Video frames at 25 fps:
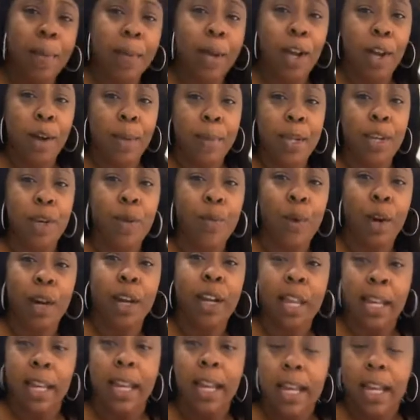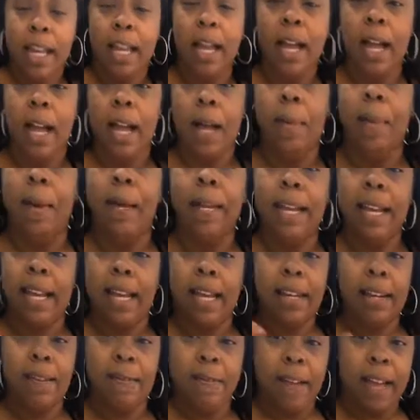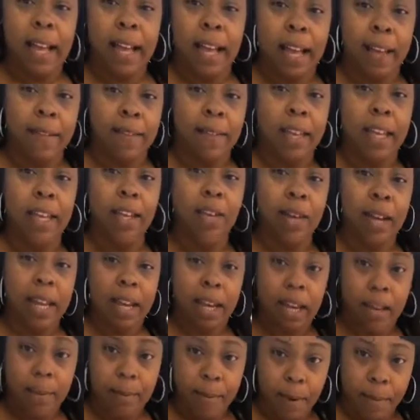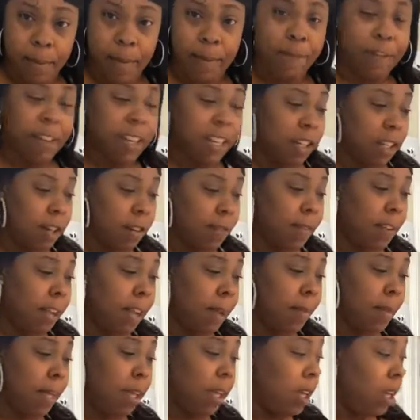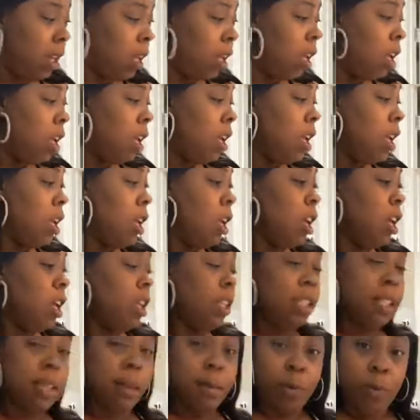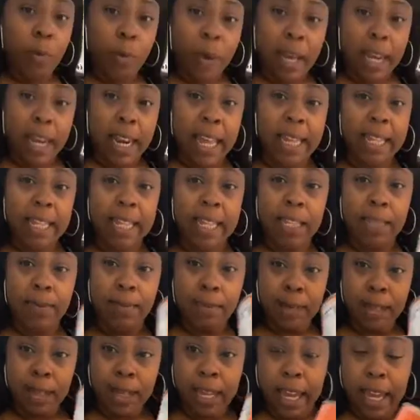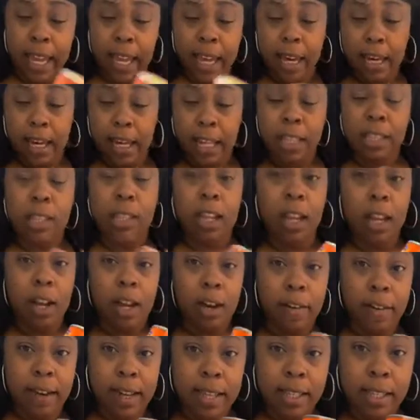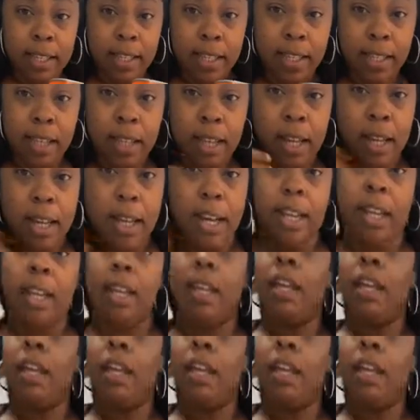home and you working a 9 to 5 and you gotta come home and feed your family, something quick like this with a can of these Glories, honey,